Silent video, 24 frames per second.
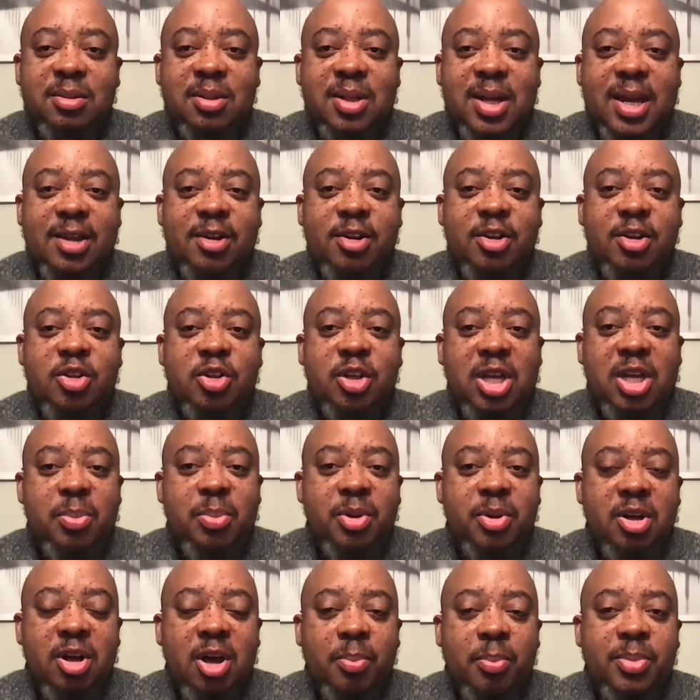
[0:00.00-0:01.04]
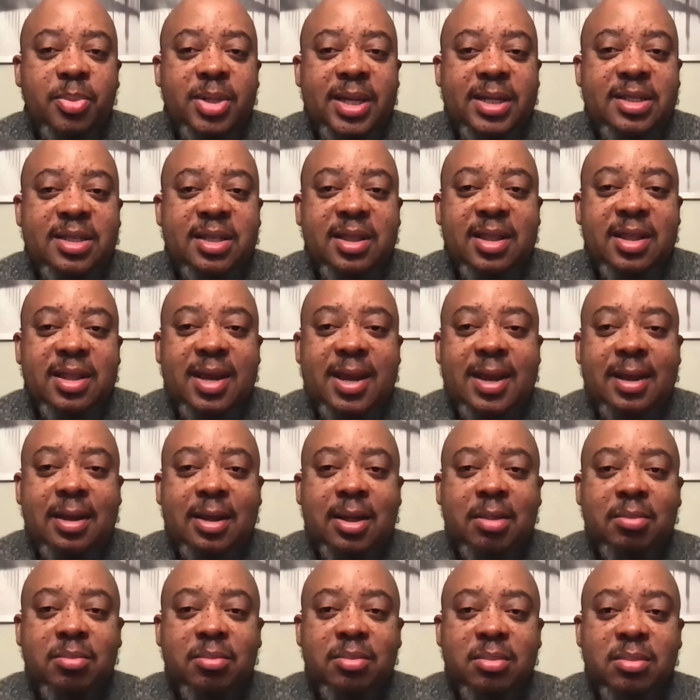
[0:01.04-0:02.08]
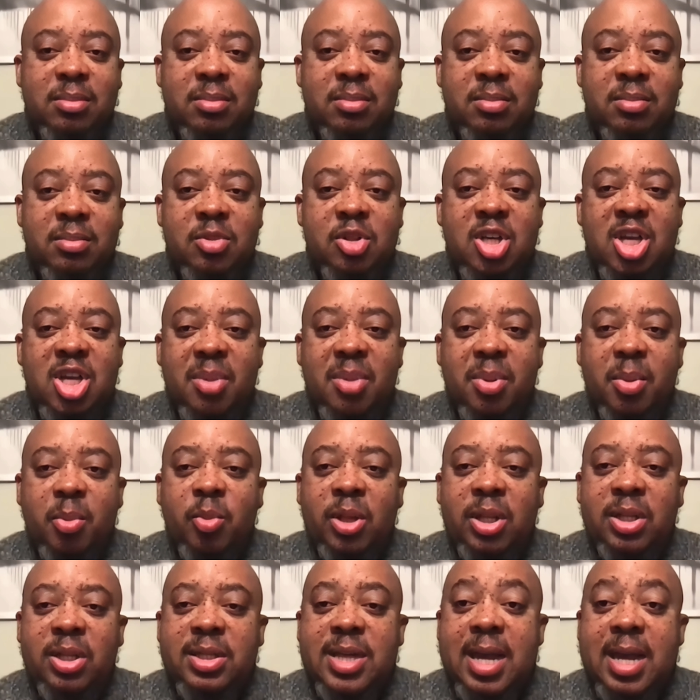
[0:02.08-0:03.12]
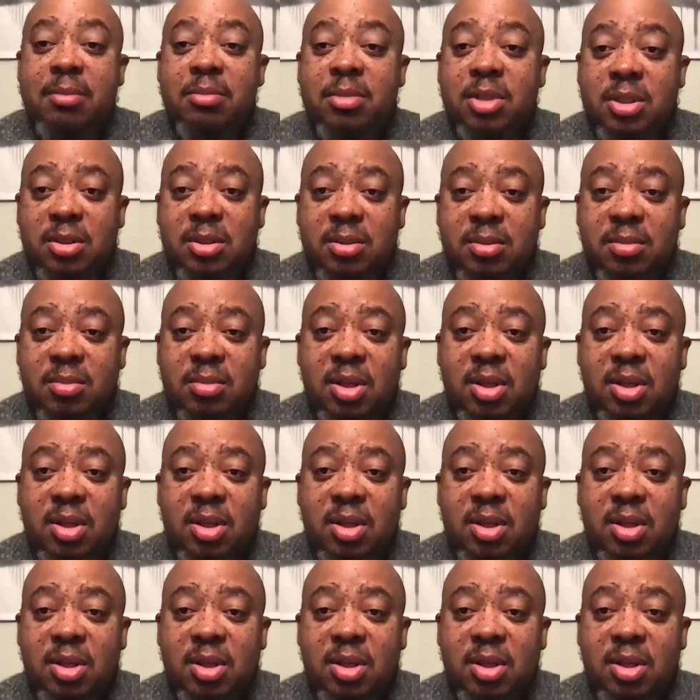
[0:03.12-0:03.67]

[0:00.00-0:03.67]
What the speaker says: and you need to keep on updating the LLM to keep up with the times,